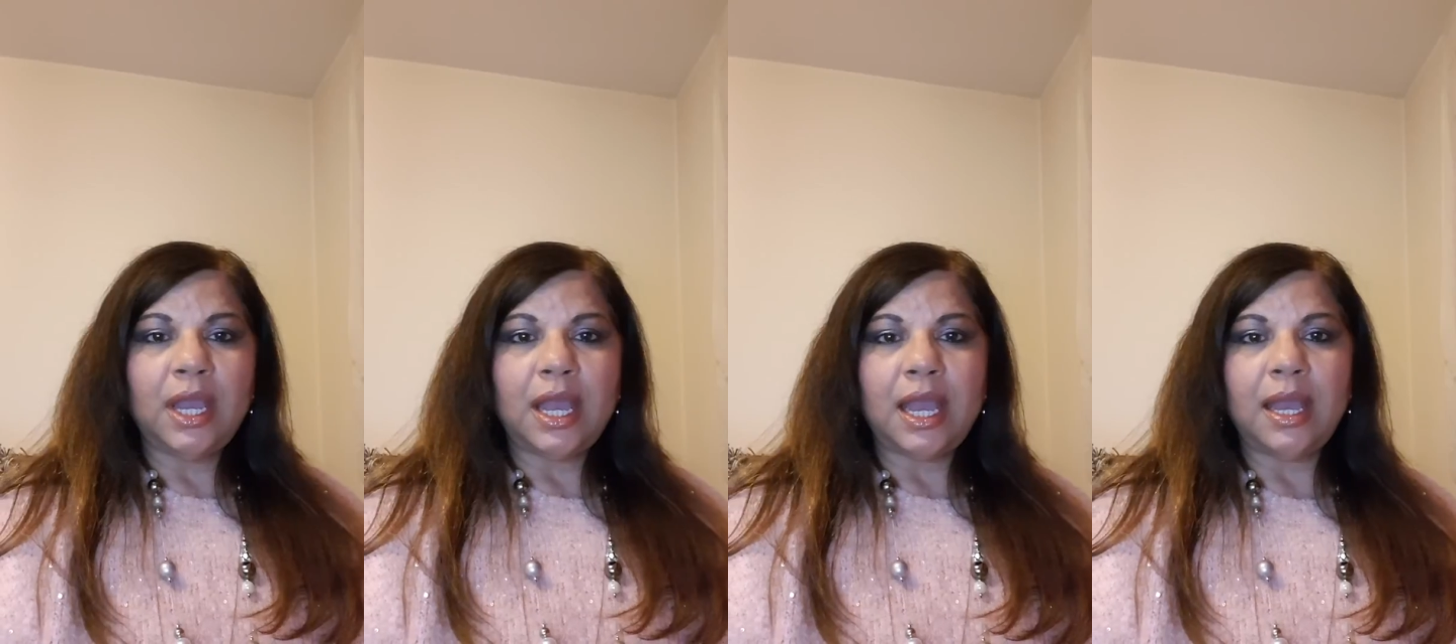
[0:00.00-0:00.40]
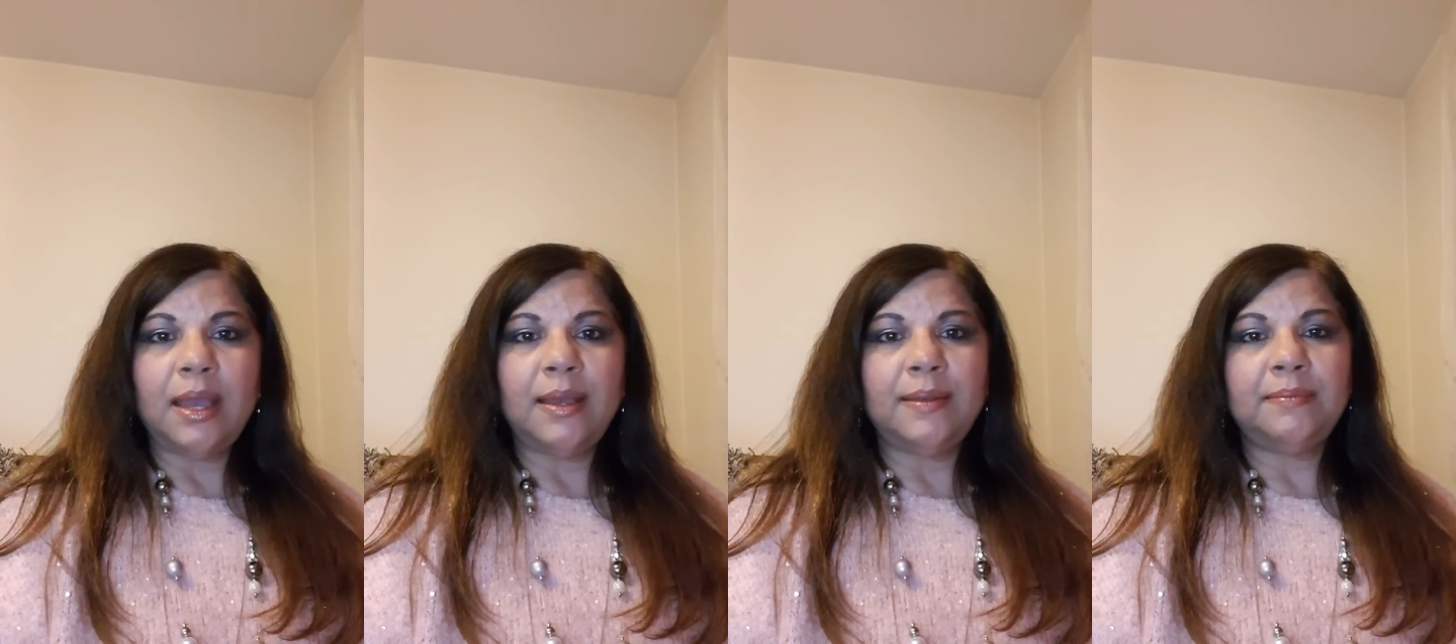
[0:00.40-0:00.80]

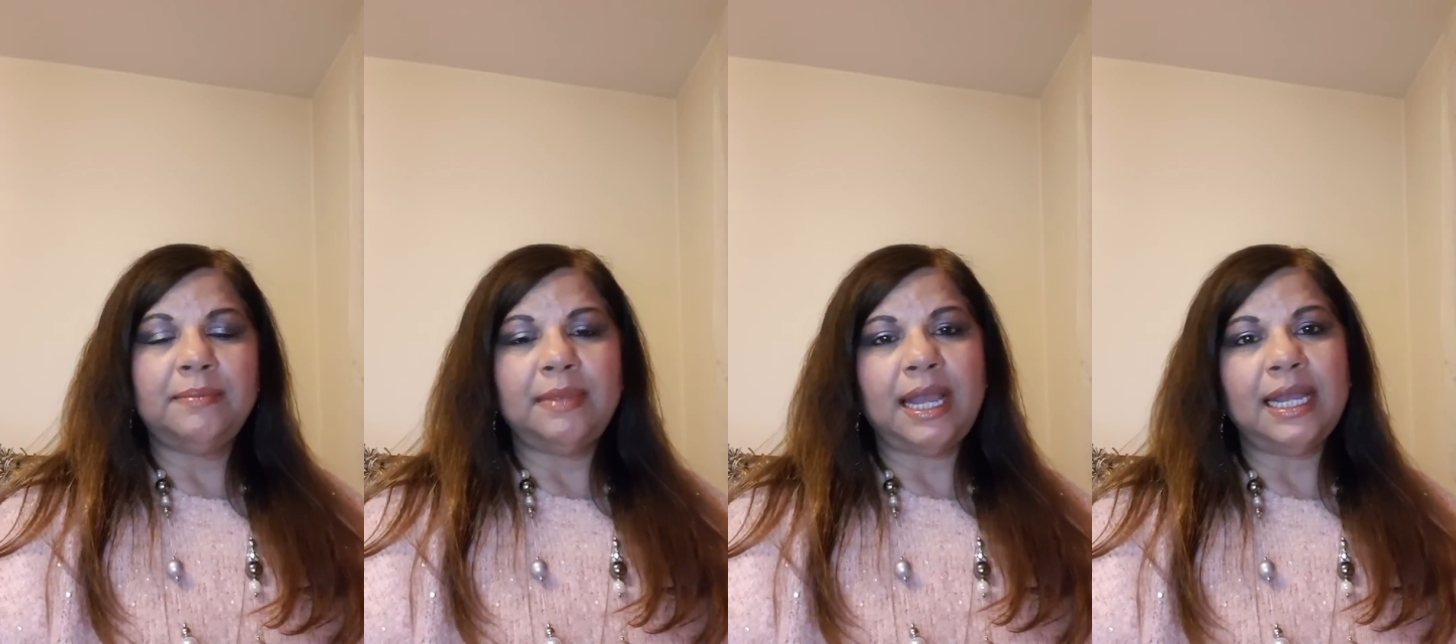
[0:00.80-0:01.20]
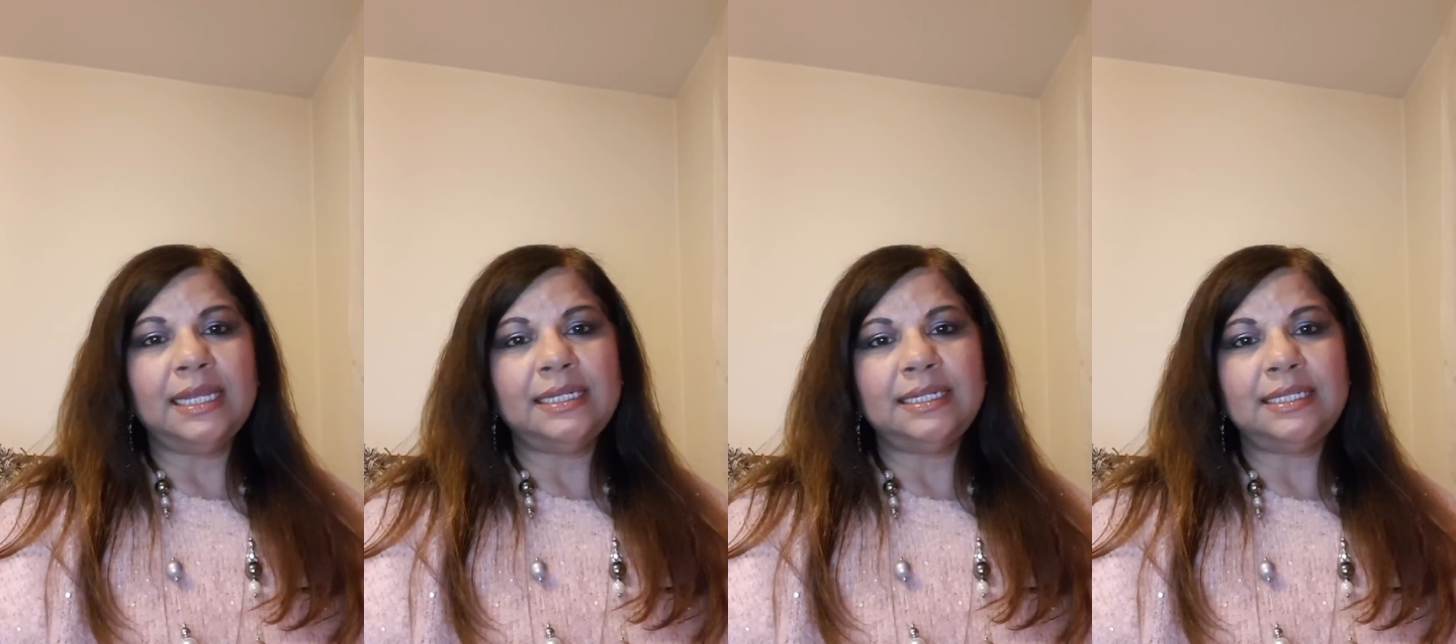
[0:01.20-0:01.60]

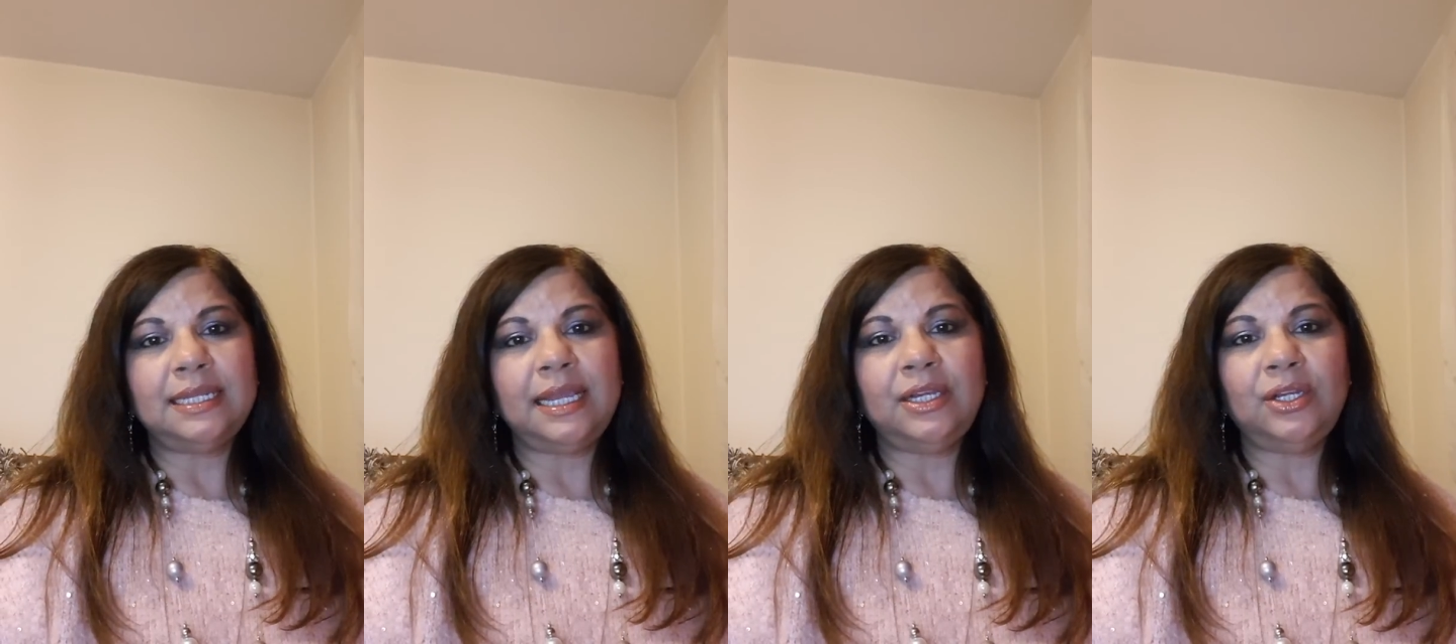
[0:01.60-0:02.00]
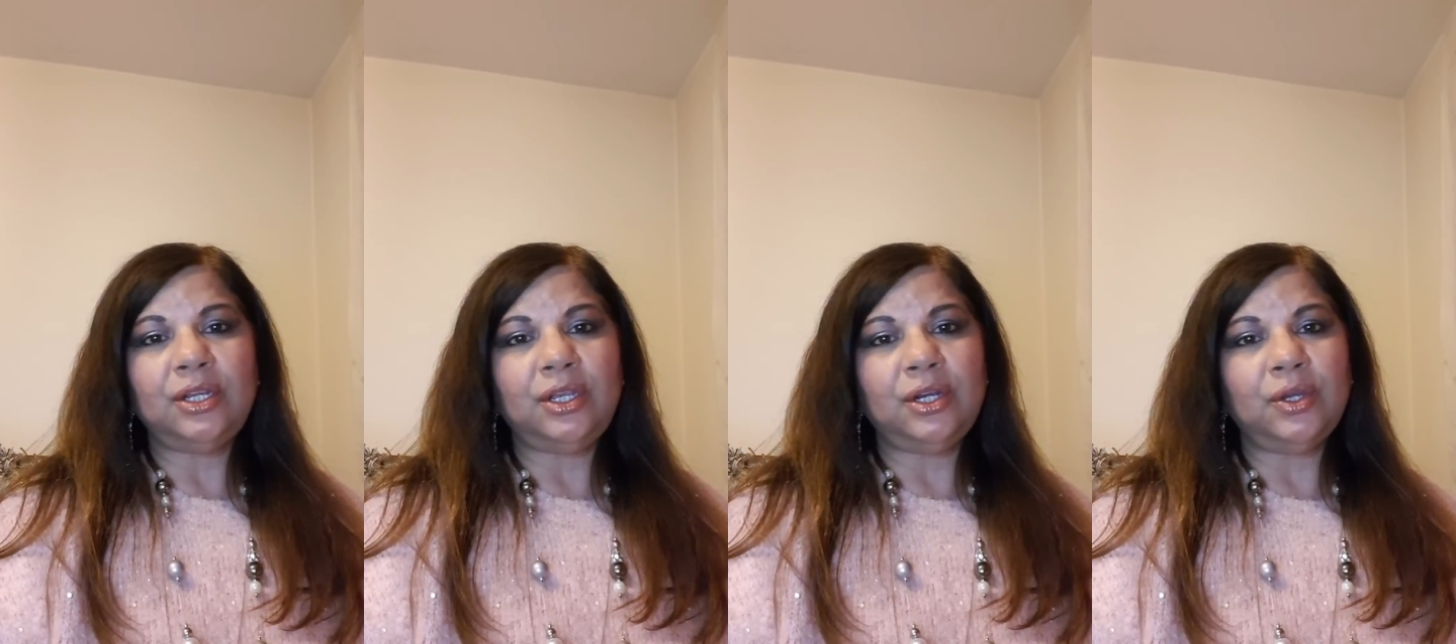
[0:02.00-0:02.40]
and
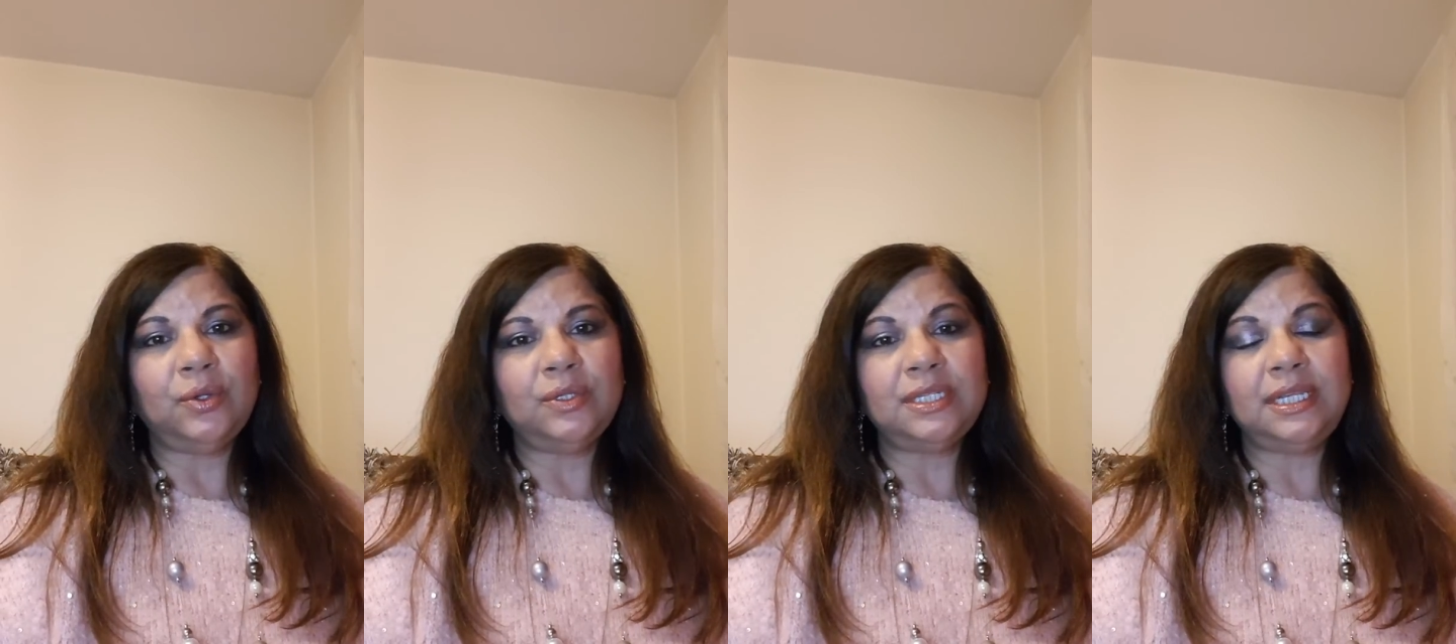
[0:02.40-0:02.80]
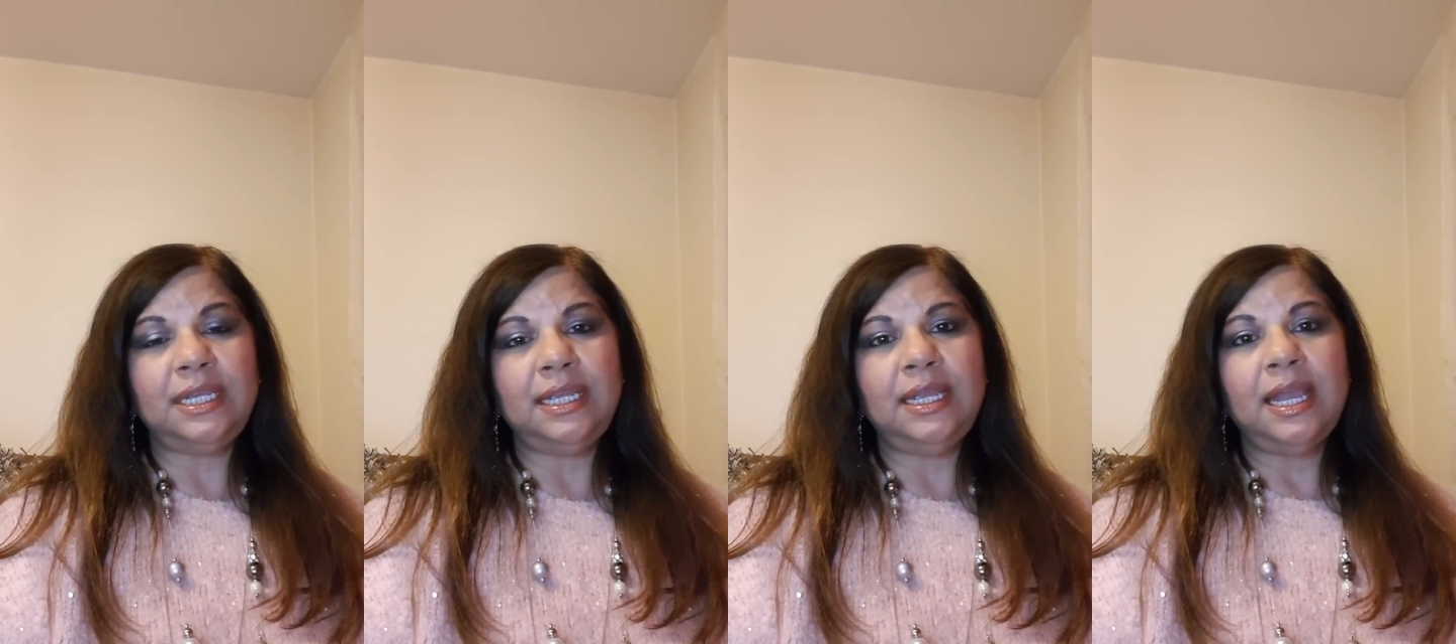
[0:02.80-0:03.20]
then,
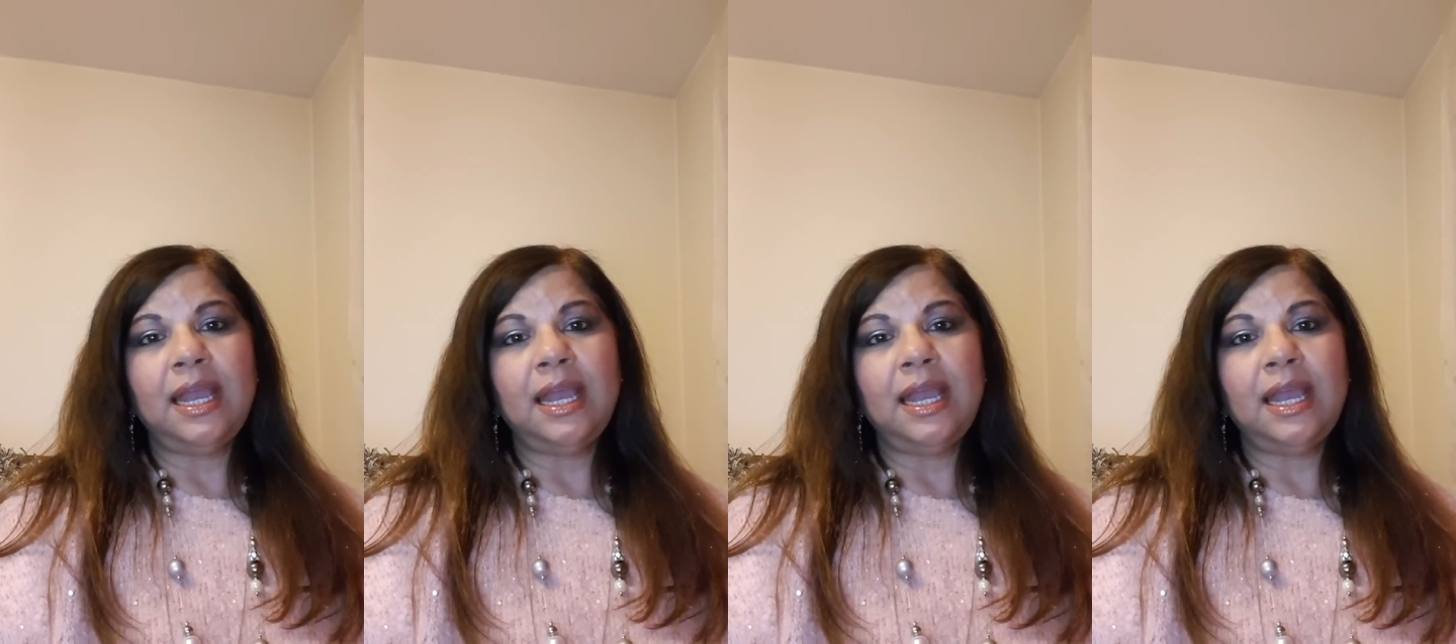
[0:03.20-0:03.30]
see